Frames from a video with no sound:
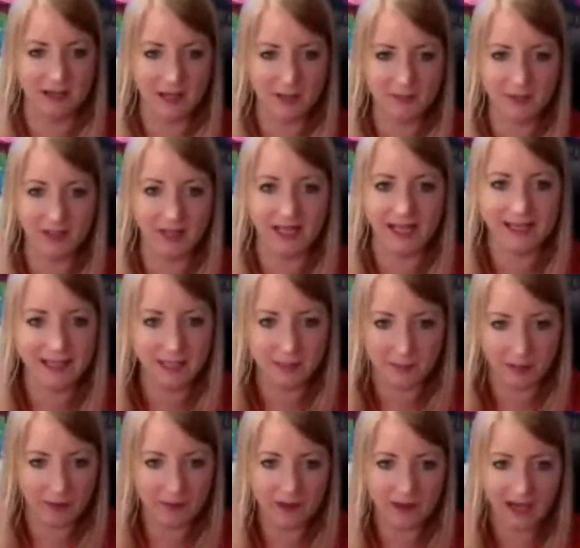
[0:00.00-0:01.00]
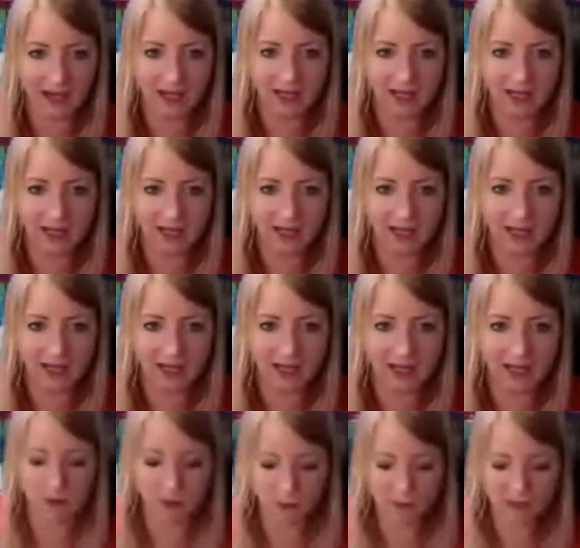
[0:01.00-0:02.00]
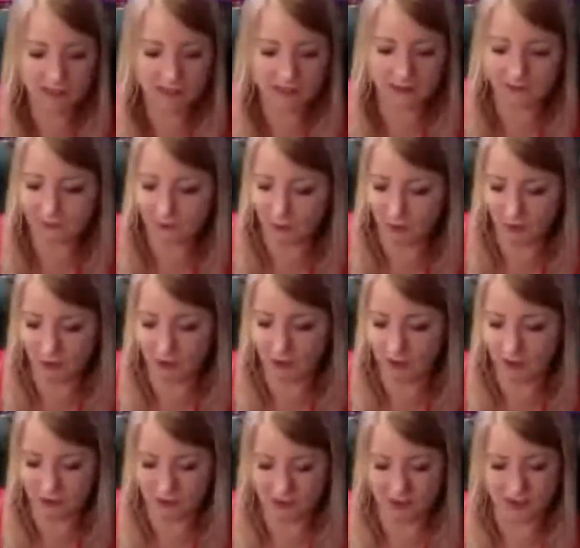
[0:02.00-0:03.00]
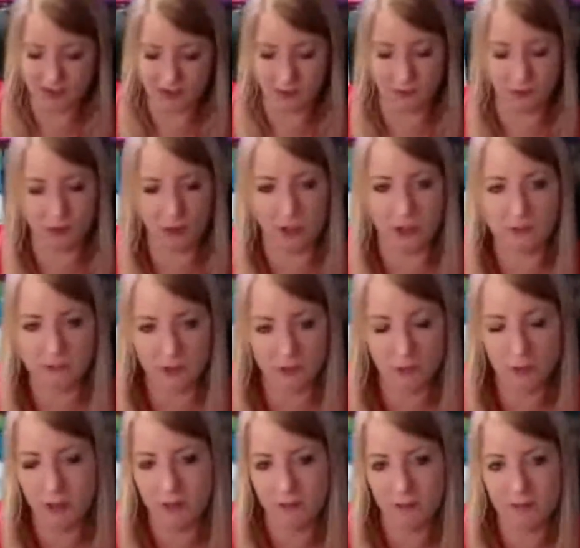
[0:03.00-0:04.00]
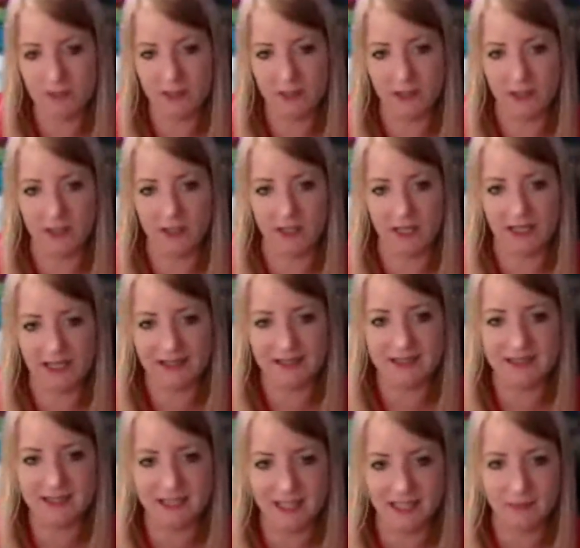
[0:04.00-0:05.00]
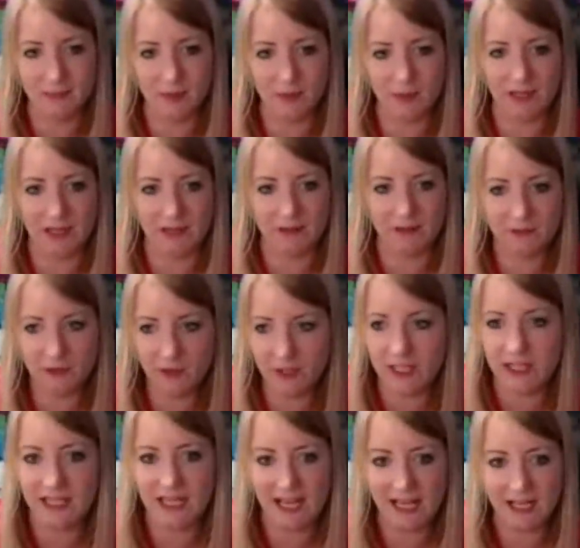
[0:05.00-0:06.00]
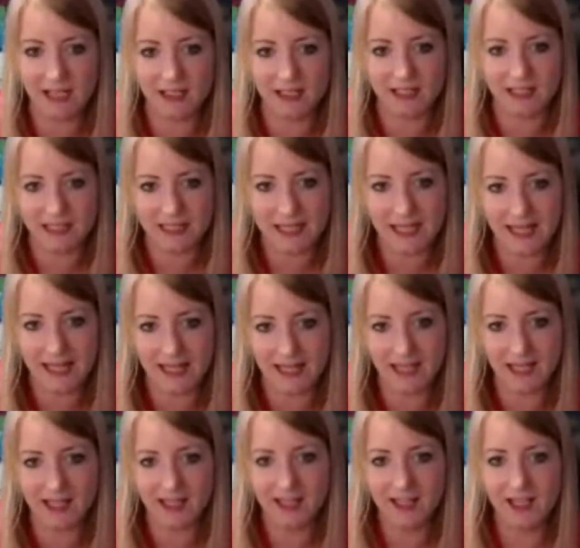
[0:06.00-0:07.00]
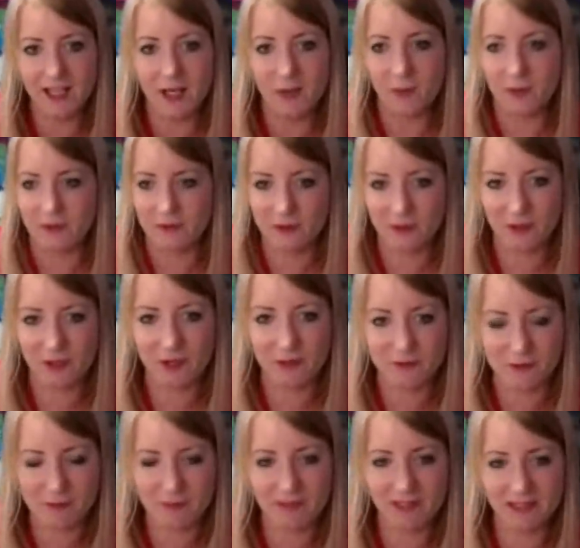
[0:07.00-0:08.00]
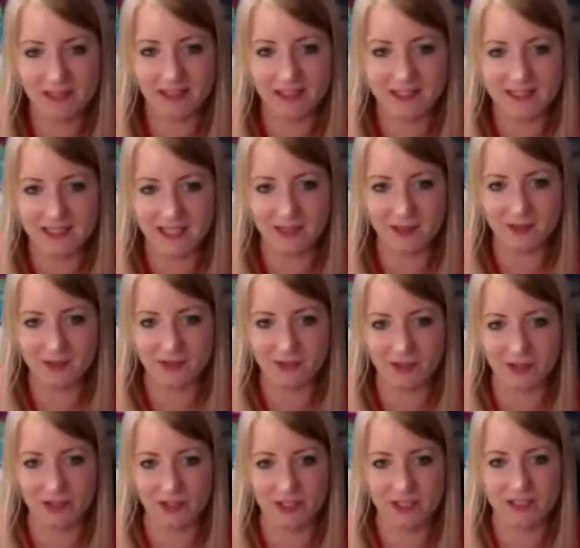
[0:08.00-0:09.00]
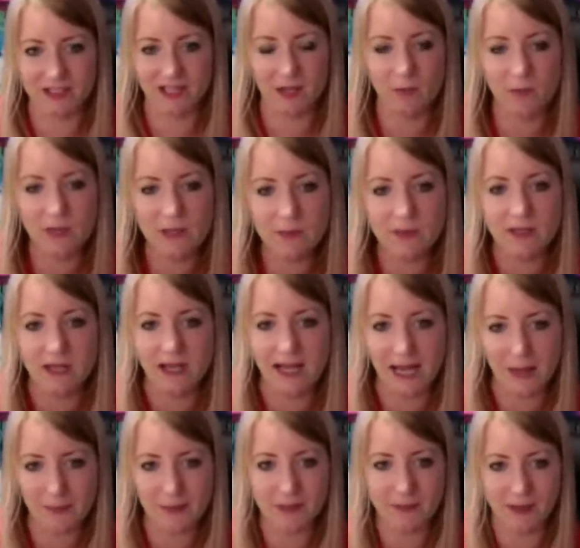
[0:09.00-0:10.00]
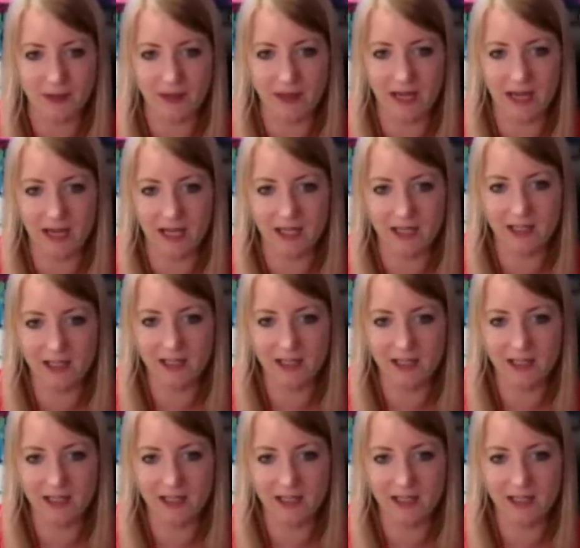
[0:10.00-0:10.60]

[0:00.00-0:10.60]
I'm not lying about that. But when we did 4 launches that were all over $250,000, and as a team, we were like, fucking hell, in a year, we've done over $1 million in sales orders. Like, we were happy about that.